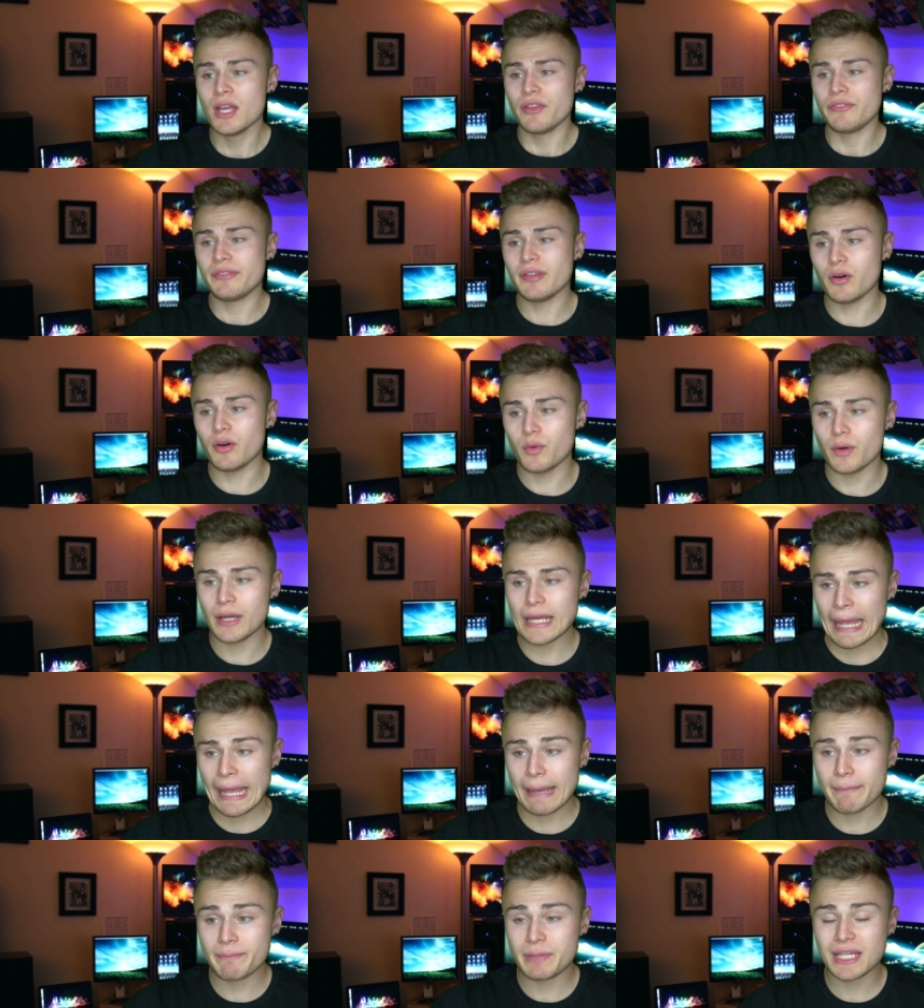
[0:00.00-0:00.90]
So
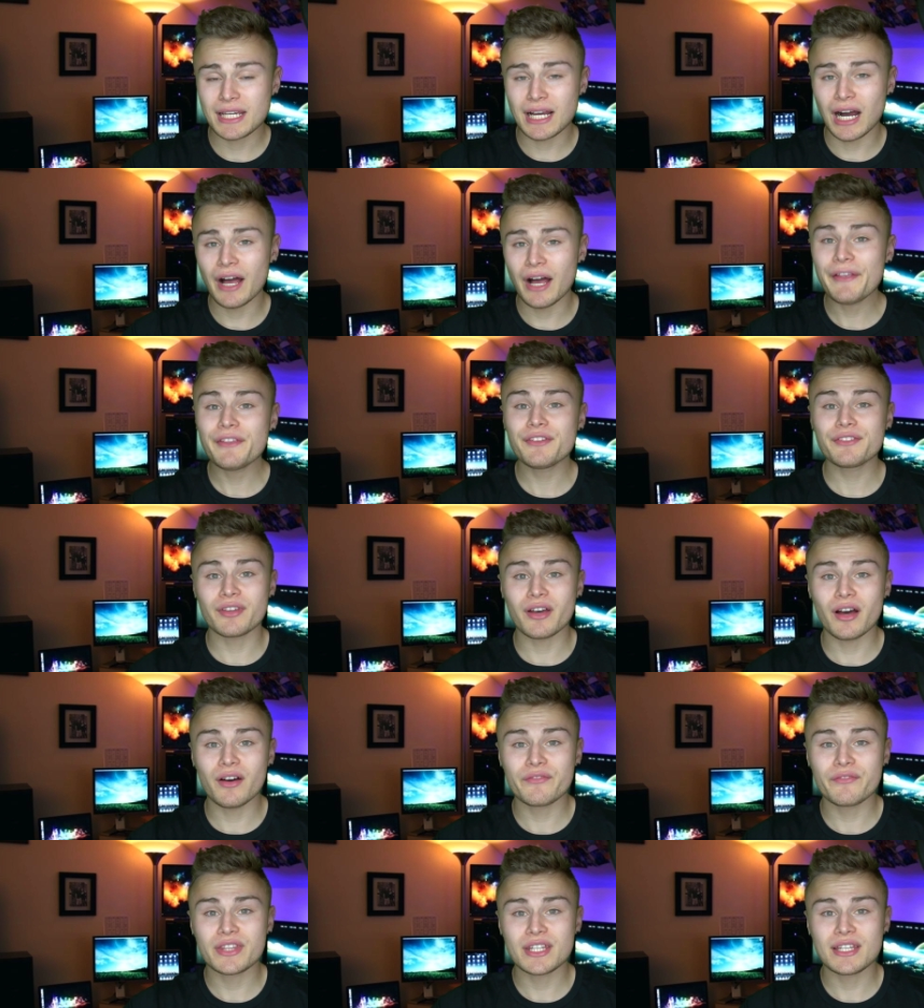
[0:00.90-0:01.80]
because
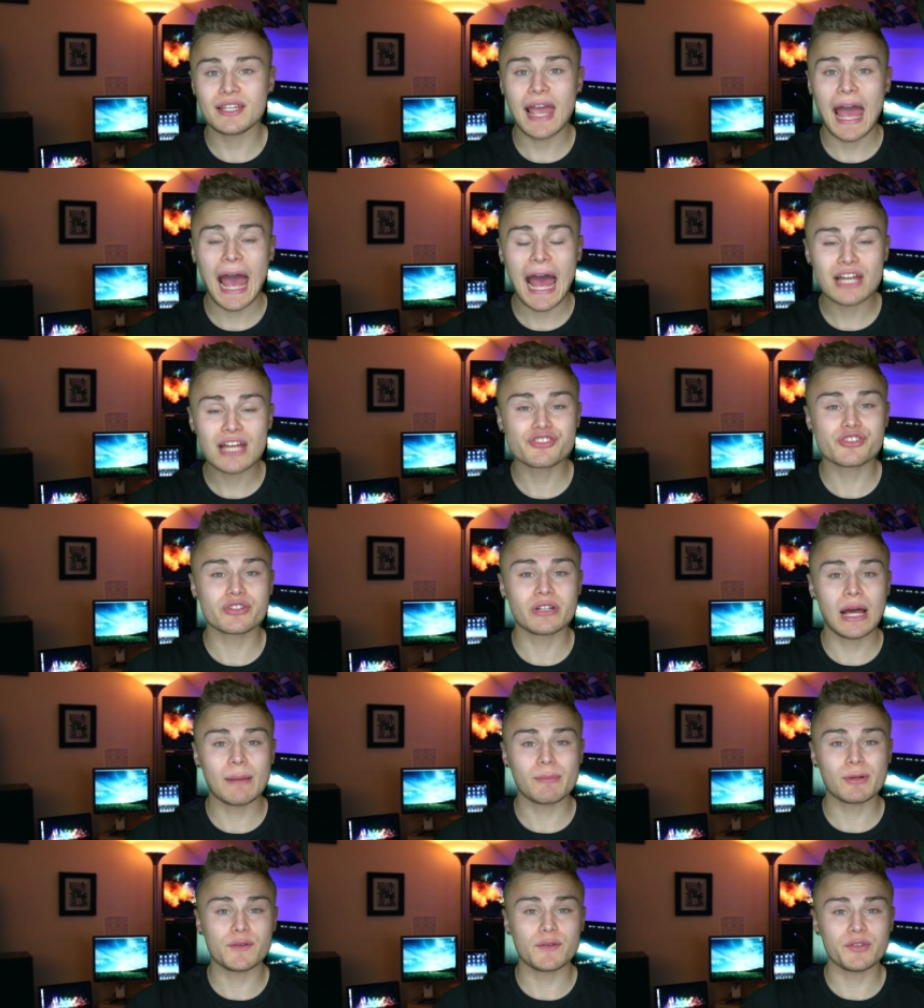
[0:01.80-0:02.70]
of the
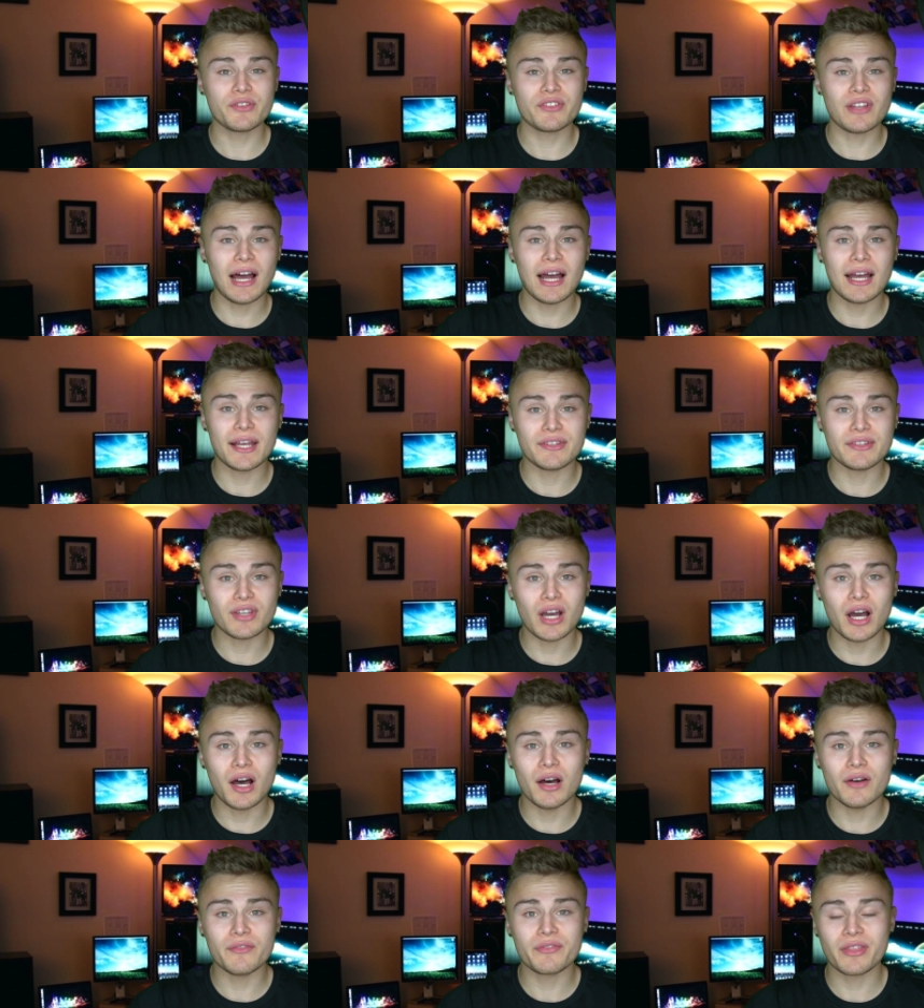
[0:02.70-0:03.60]
astronomical size
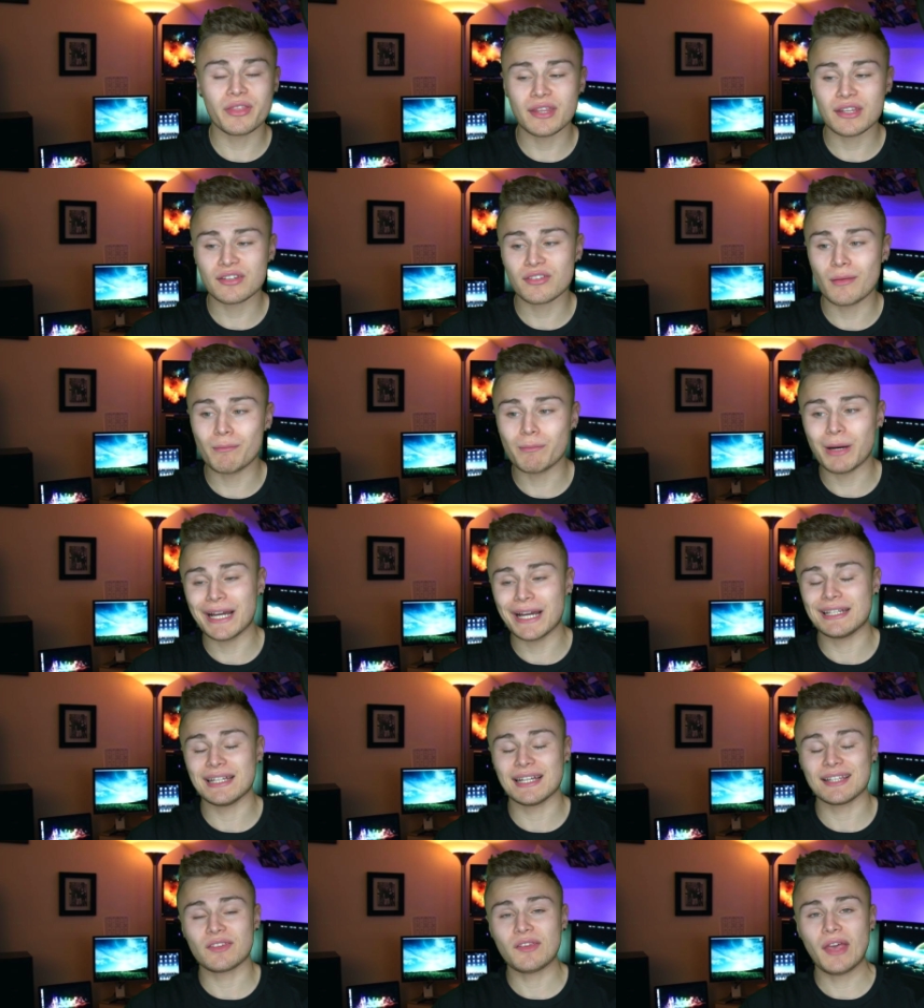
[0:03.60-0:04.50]
of this
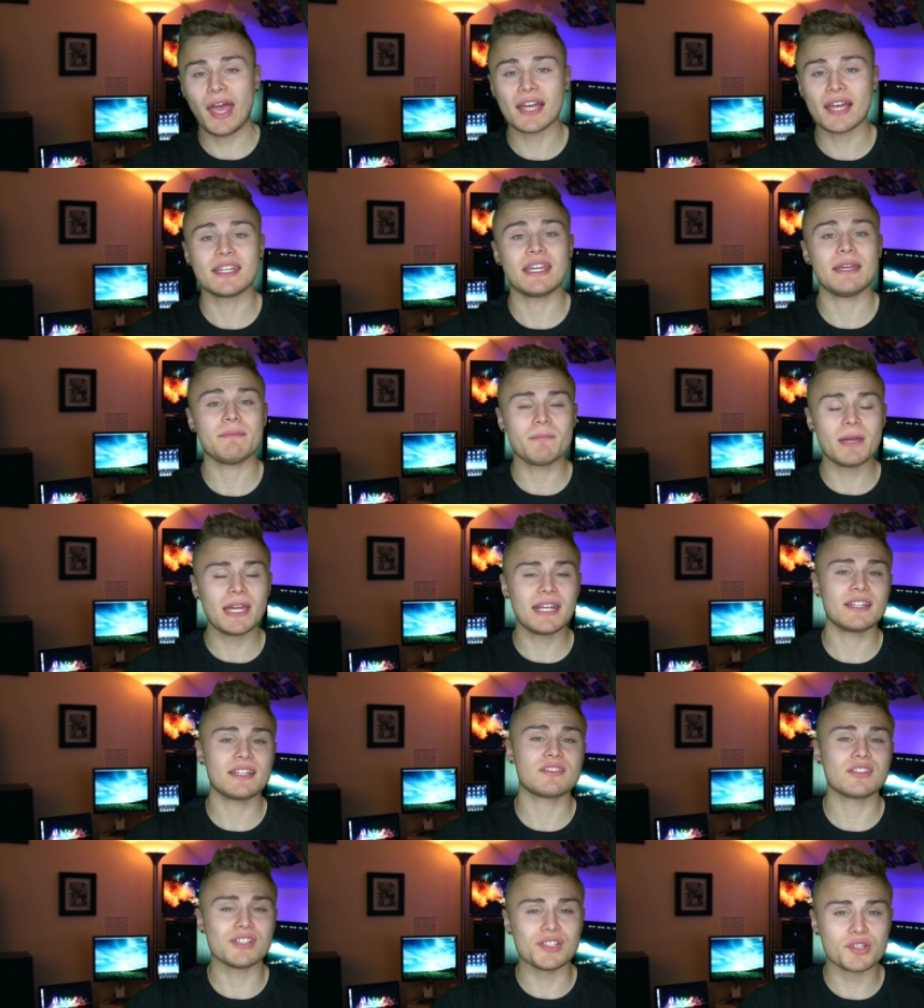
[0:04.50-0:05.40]
Binance hack, it
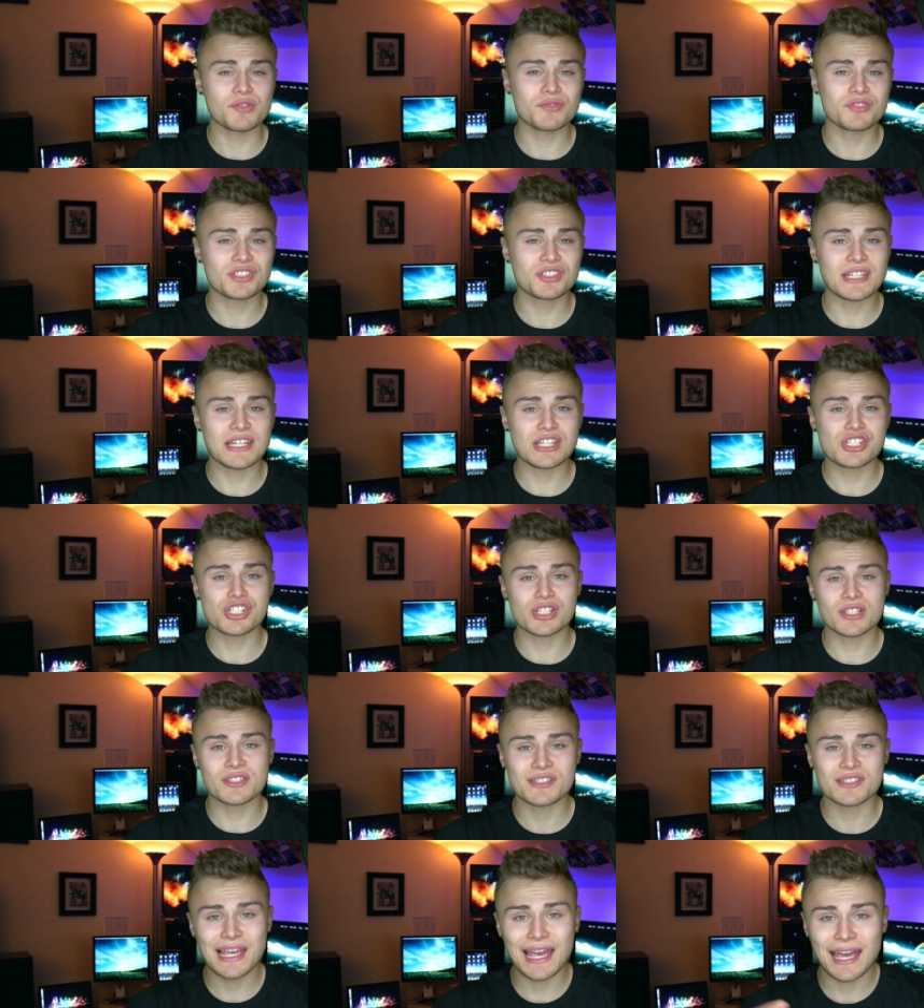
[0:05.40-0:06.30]
made it to news
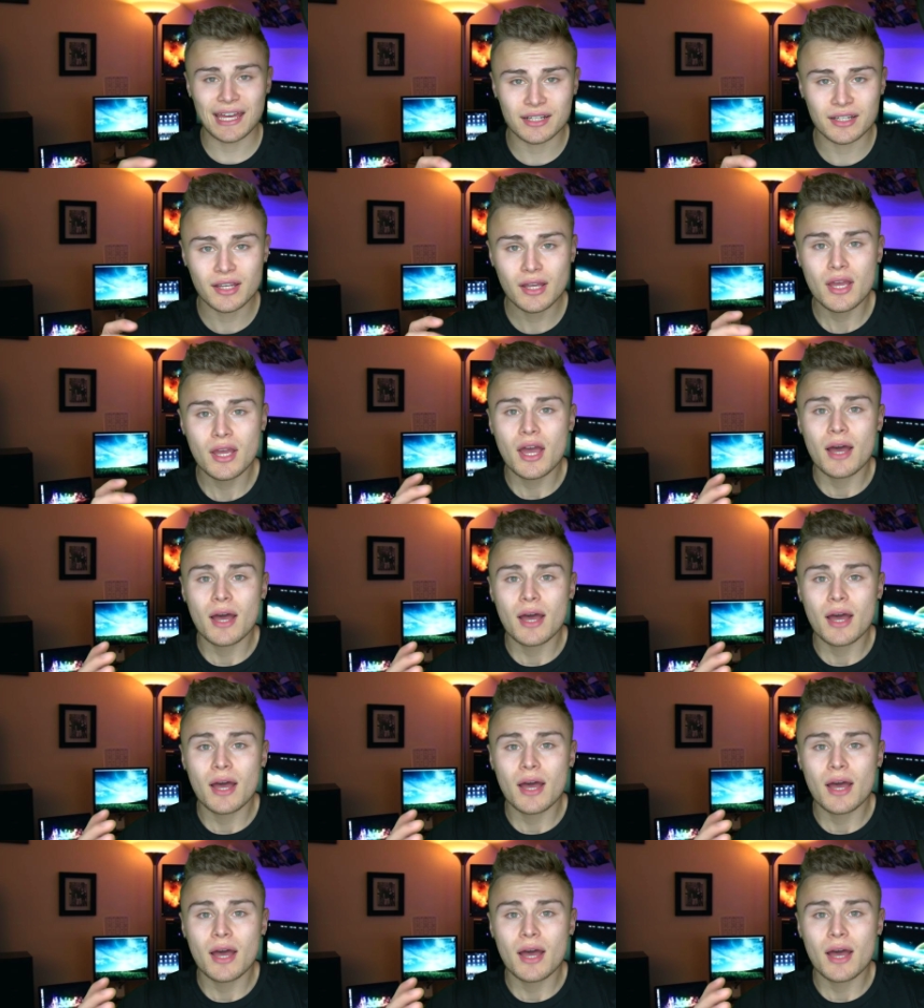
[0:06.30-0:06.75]
stations and